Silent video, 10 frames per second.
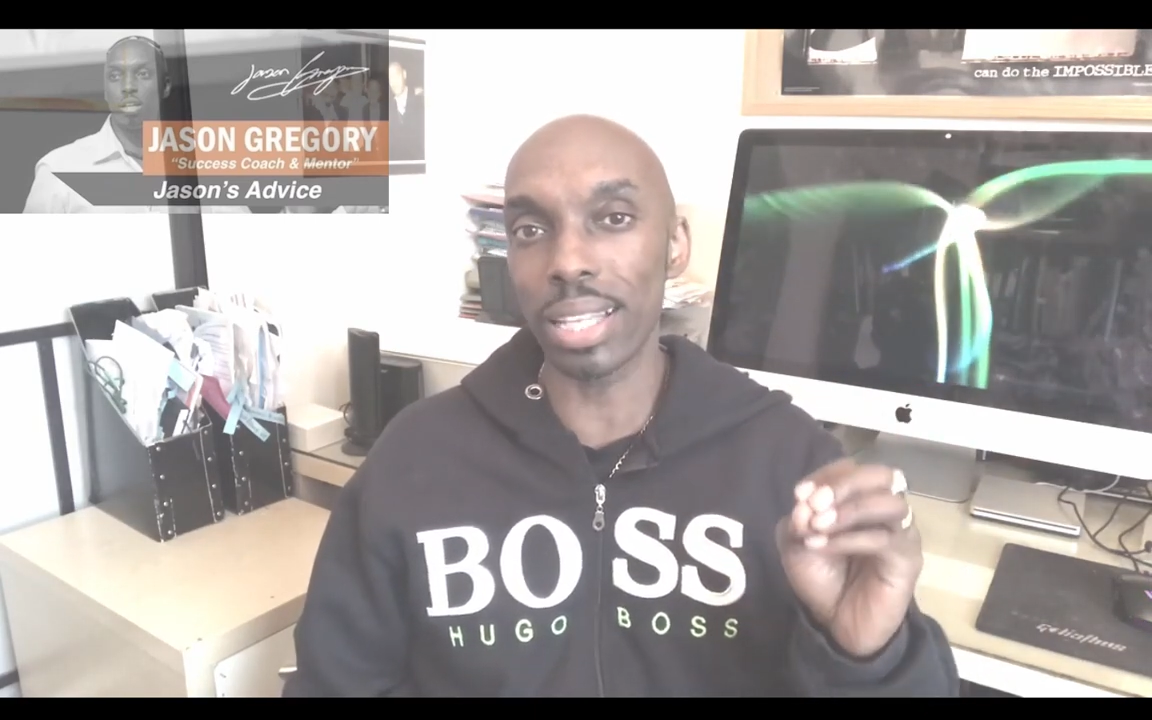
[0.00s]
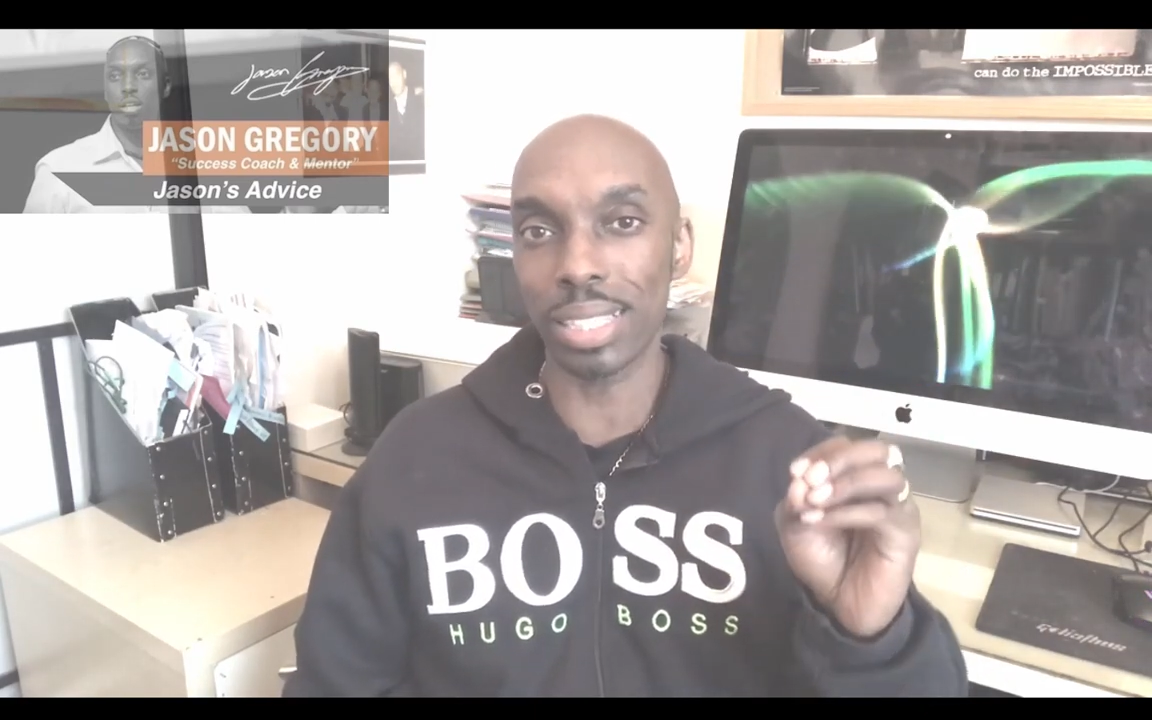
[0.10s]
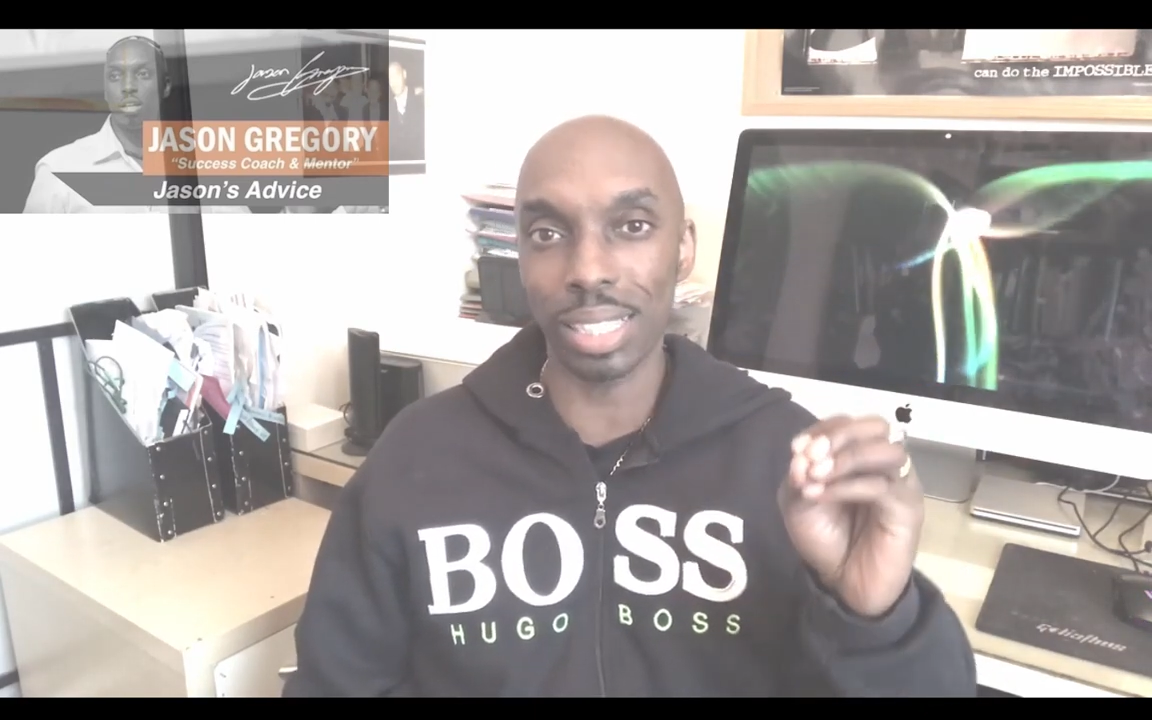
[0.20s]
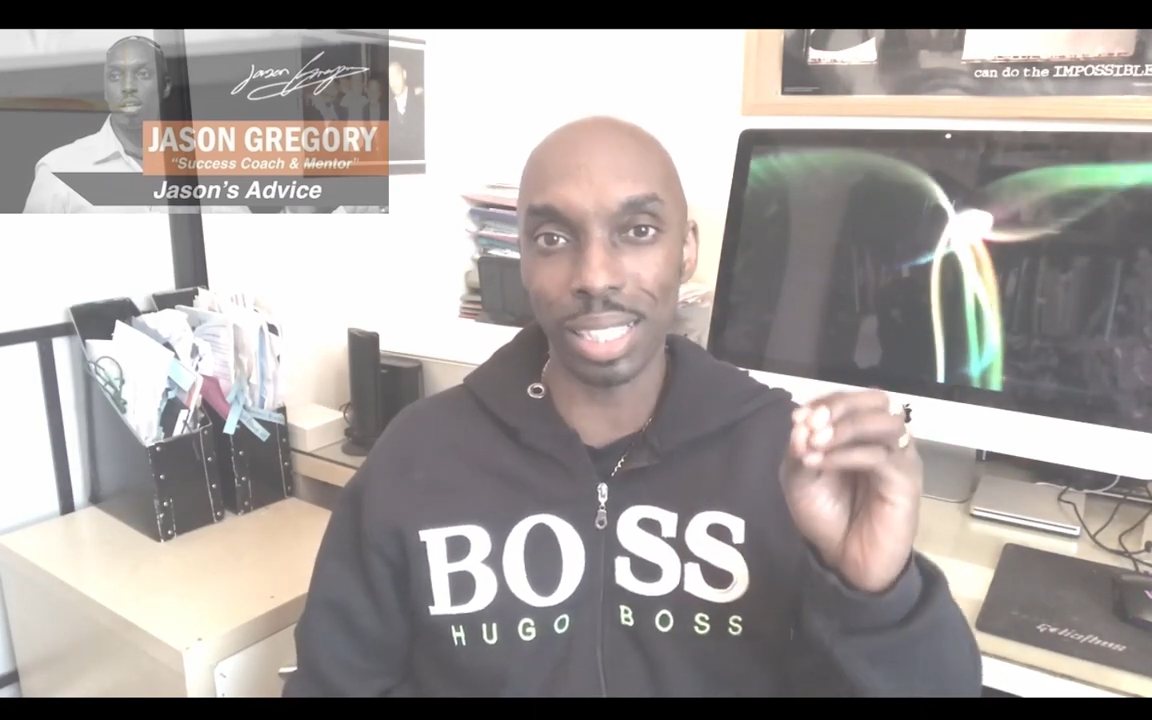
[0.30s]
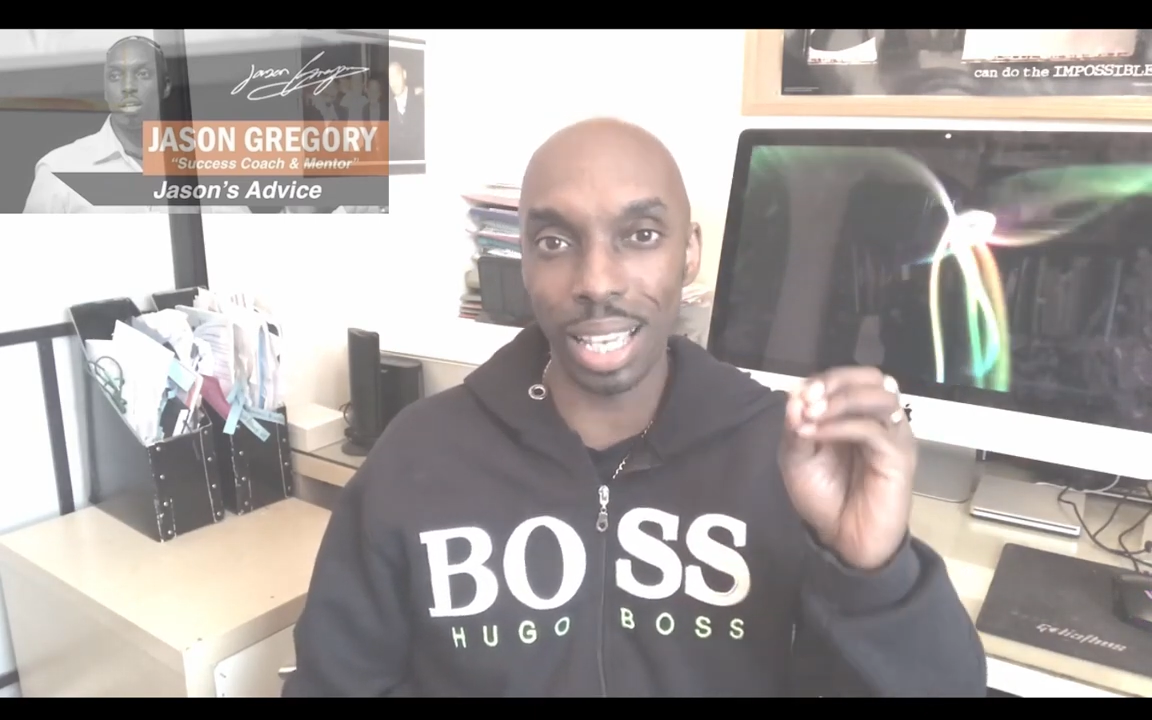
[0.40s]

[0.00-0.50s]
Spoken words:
it is